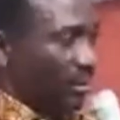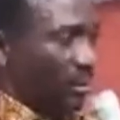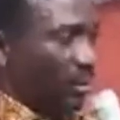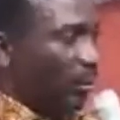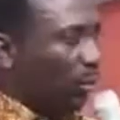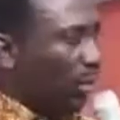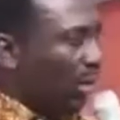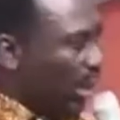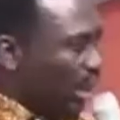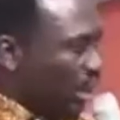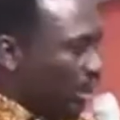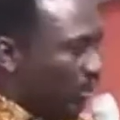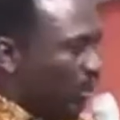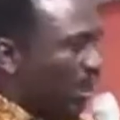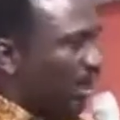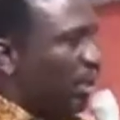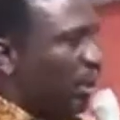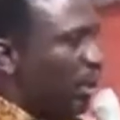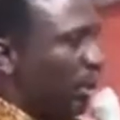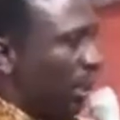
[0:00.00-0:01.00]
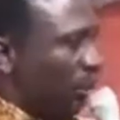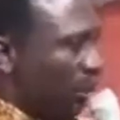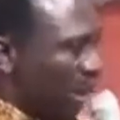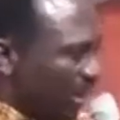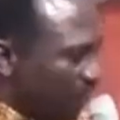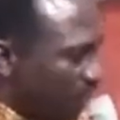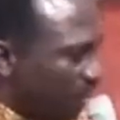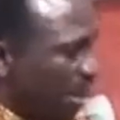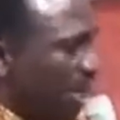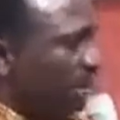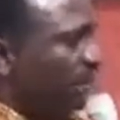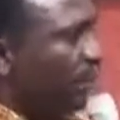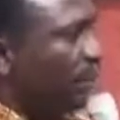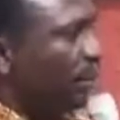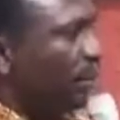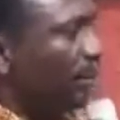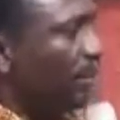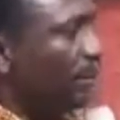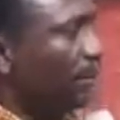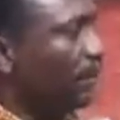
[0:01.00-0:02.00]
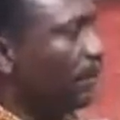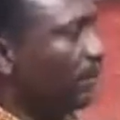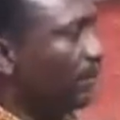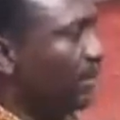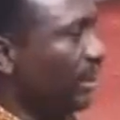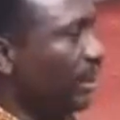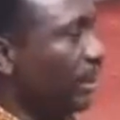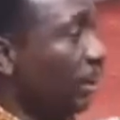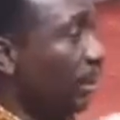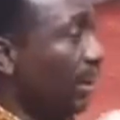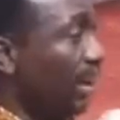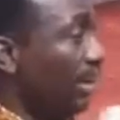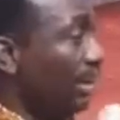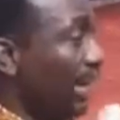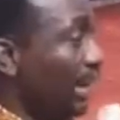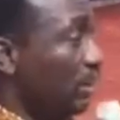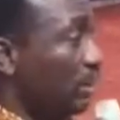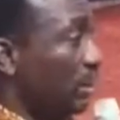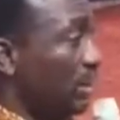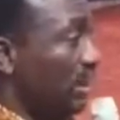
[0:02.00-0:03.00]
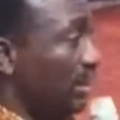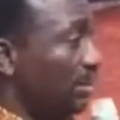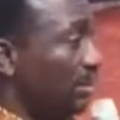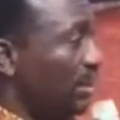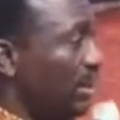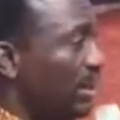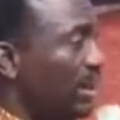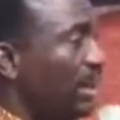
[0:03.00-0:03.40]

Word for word: We respect you and we have prayed for you. You know what the man told him?